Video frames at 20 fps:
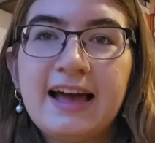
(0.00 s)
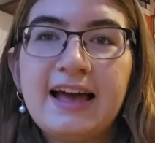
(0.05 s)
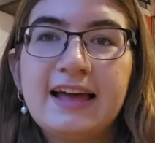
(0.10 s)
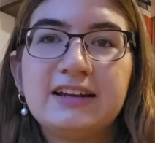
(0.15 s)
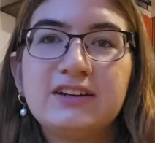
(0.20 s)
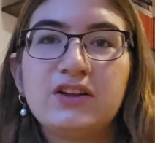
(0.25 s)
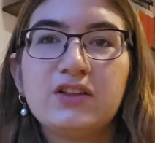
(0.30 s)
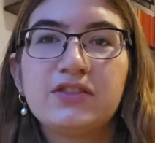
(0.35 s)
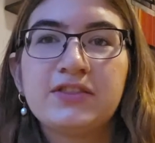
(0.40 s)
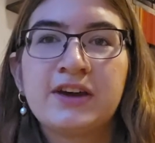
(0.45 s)

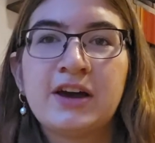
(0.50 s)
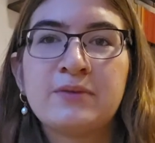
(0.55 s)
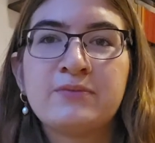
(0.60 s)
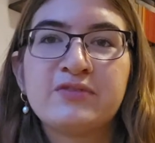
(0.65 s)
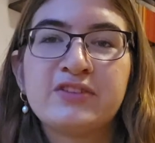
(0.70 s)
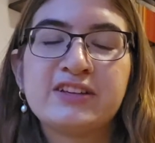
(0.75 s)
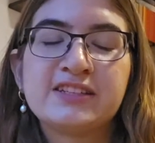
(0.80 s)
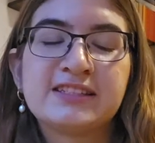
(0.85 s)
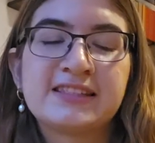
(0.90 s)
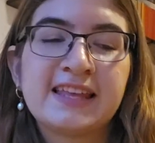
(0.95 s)
not the
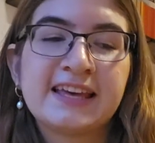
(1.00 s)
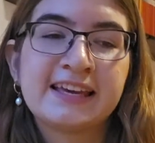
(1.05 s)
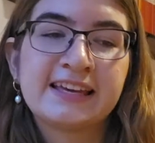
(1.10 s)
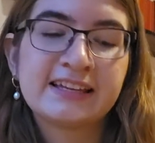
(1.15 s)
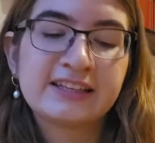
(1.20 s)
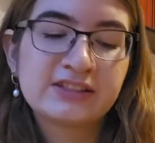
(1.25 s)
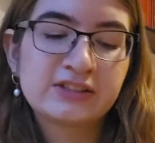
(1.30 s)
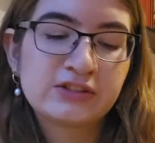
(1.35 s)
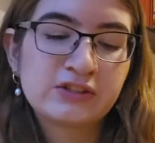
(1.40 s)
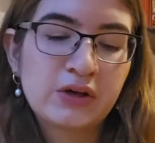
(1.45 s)
comfiest thing.
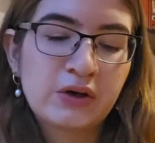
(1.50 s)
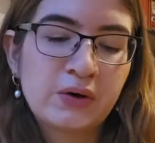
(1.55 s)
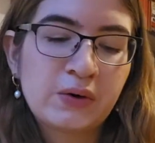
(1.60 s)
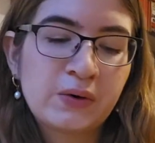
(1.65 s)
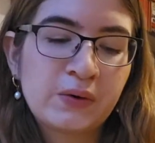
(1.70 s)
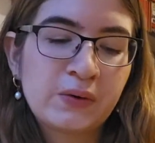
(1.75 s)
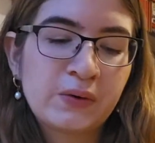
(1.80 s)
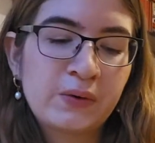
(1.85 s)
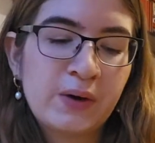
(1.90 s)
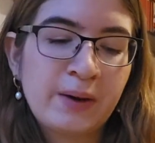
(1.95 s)

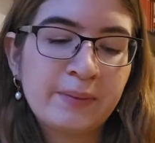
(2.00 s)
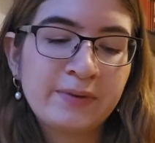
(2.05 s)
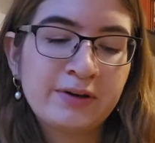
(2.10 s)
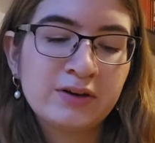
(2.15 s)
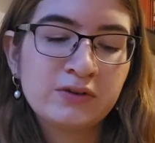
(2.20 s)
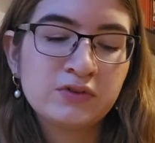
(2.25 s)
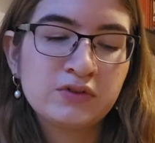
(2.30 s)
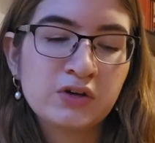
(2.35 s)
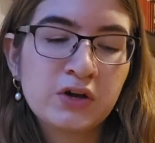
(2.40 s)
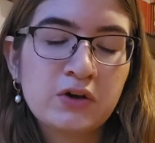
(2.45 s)
So I'm
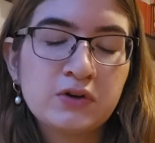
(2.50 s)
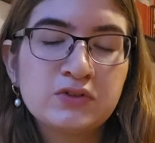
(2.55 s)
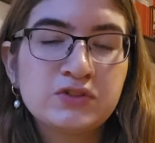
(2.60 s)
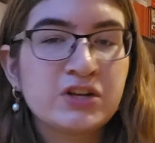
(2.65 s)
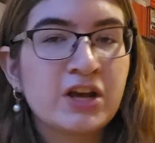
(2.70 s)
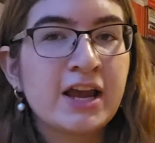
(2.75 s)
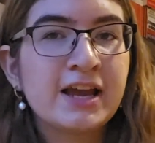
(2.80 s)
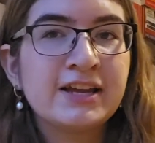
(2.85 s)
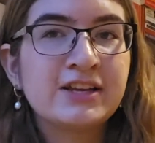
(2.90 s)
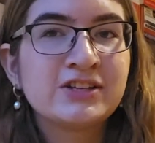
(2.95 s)
going to go
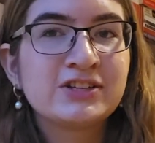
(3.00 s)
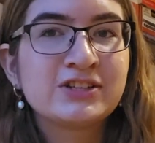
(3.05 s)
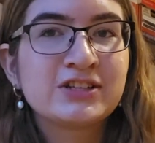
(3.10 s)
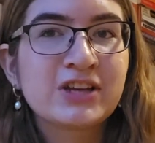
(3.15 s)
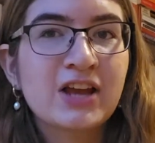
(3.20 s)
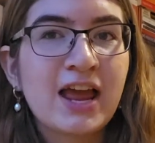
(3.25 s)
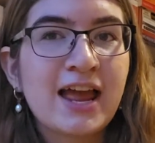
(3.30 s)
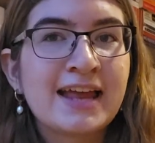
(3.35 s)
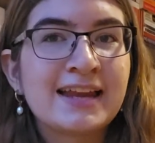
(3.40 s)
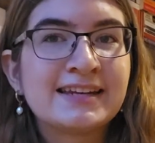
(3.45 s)
change
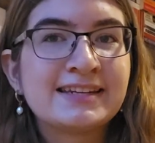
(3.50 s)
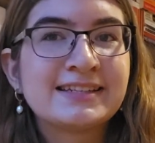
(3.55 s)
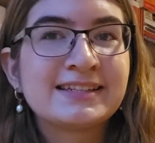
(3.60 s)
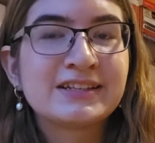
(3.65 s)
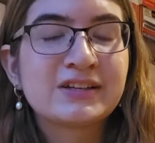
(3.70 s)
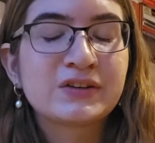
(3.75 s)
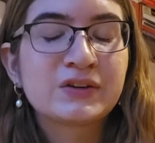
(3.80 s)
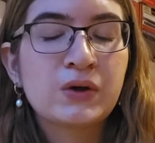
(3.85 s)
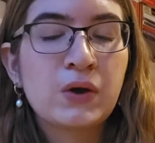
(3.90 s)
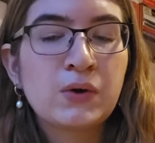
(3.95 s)
and
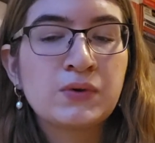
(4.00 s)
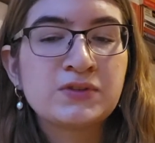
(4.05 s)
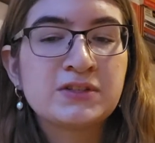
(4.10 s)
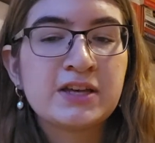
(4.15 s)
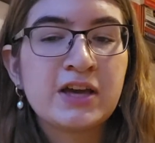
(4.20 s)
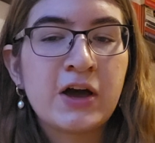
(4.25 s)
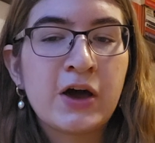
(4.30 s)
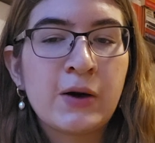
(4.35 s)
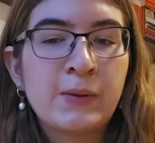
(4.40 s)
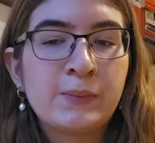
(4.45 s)

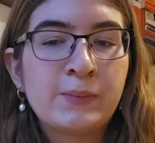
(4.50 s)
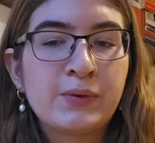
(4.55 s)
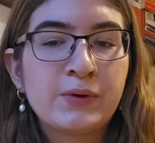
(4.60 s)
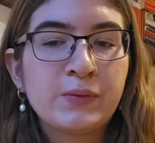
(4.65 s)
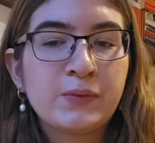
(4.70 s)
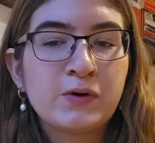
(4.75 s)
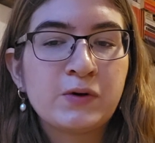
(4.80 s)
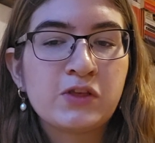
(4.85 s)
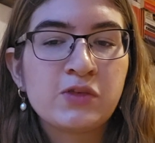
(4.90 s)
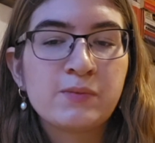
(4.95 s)
cozy up
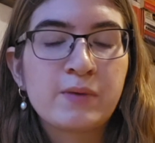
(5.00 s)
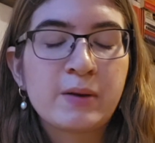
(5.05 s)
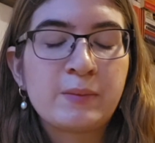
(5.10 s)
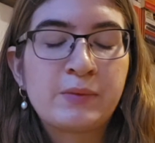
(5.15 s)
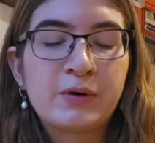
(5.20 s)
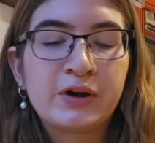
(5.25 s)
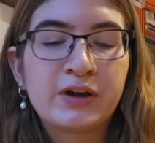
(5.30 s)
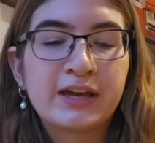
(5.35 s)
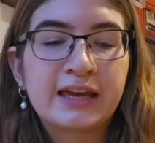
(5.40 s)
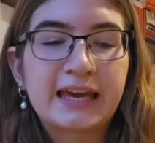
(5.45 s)
with my
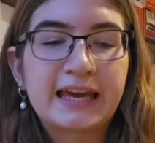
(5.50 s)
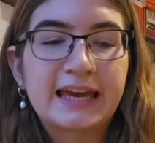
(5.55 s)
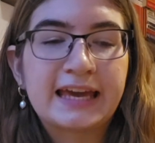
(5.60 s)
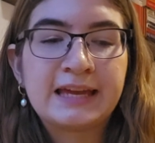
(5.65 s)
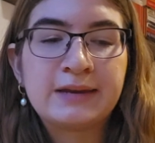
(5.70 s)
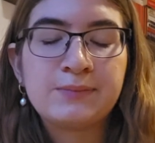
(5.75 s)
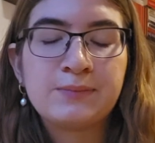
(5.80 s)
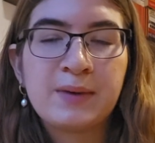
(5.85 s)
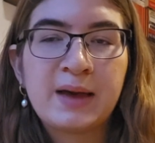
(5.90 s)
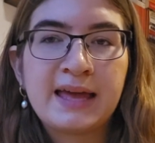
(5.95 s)
book
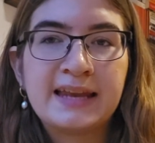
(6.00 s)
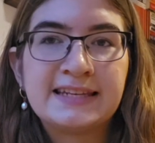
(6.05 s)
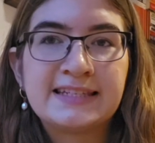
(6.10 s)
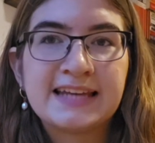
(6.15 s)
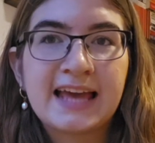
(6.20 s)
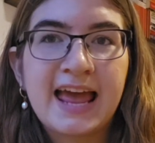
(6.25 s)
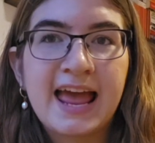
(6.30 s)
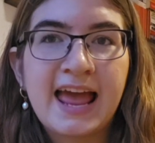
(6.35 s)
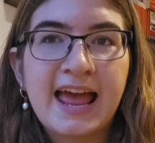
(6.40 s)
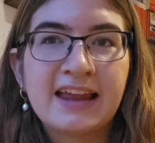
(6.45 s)
in bed
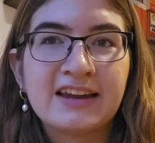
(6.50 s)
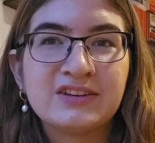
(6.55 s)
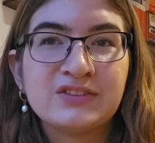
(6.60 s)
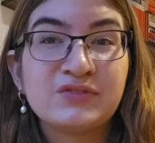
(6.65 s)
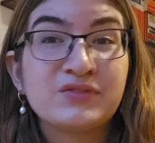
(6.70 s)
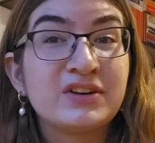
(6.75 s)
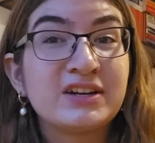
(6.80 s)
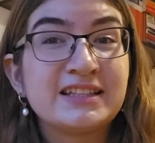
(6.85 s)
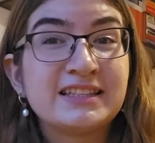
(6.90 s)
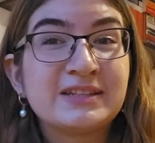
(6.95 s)
and
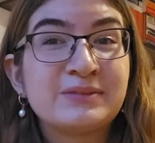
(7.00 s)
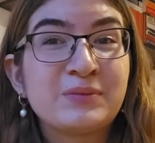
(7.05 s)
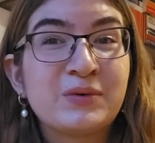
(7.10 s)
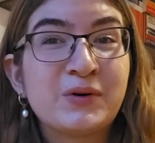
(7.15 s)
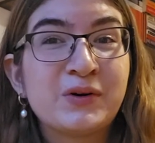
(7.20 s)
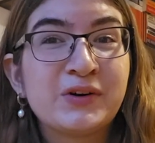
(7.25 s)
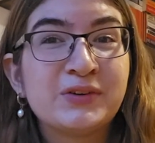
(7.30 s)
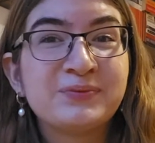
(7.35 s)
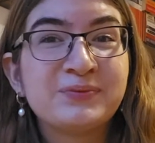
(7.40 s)
read some more.